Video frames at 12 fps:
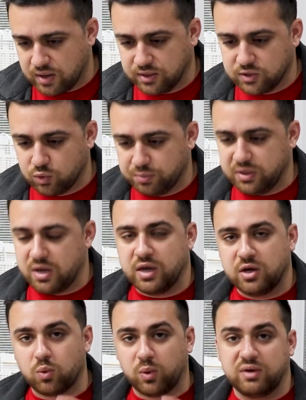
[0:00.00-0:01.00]
And this will be
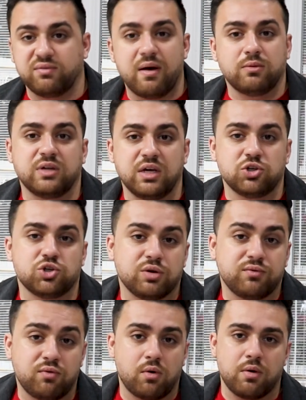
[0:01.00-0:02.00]
a great
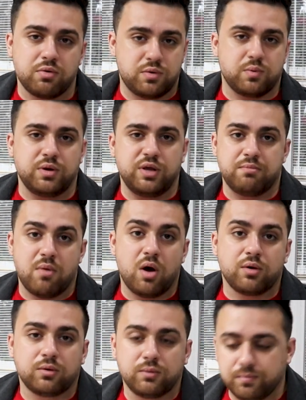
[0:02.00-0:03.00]
foundation for our 3D
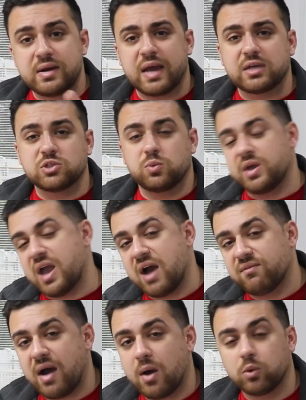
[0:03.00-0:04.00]
model. Next, we
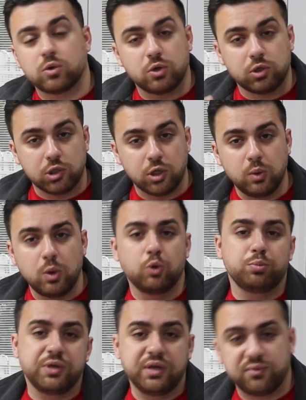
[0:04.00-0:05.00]
have our low
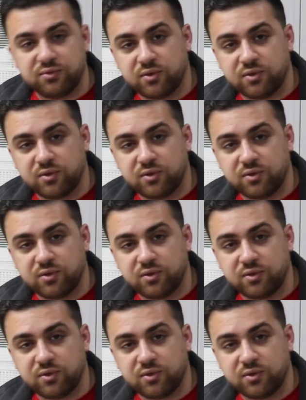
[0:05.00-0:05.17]
oblique